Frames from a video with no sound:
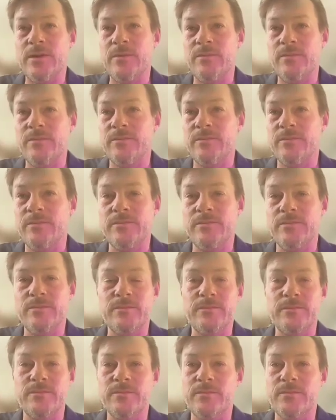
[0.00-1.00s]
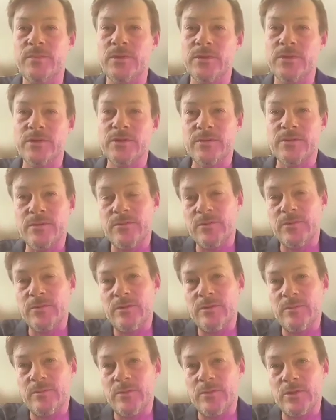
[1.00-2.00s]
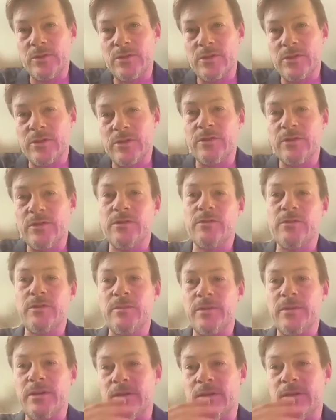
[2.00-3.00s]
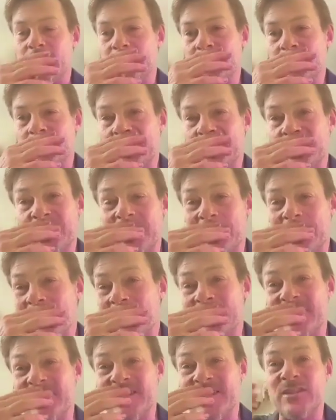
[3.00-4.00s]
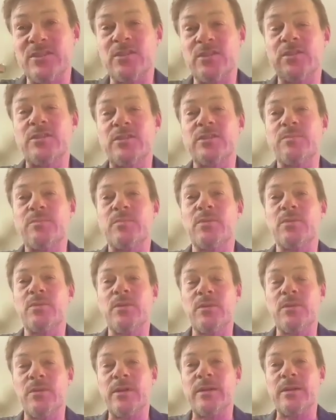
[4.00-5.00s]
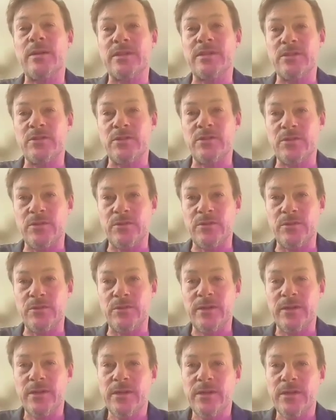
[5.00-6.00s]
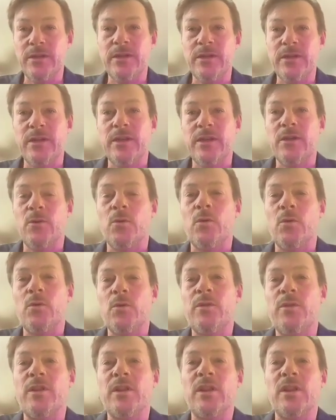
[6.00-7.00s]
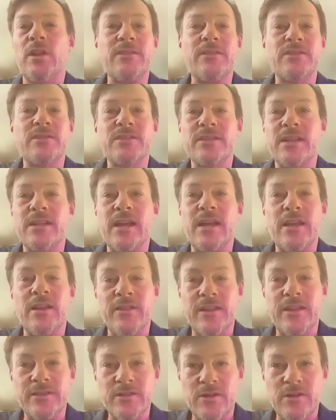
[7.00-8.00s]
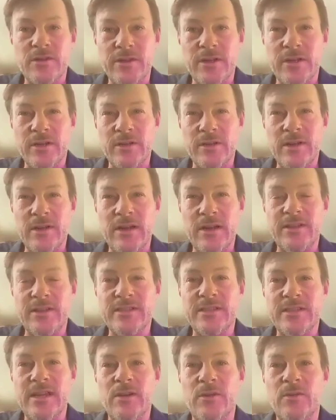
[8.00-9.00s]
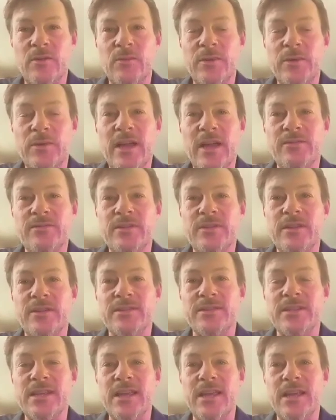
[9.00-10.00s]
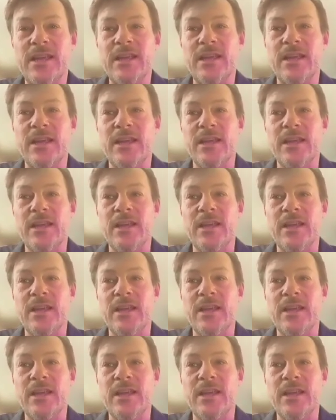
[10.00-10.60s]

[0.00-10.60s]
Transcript: read books, and we know what books are. You know what I mean? It's just one of those things that are just programmed into the lifestyle that's going on around us. Now we have to say,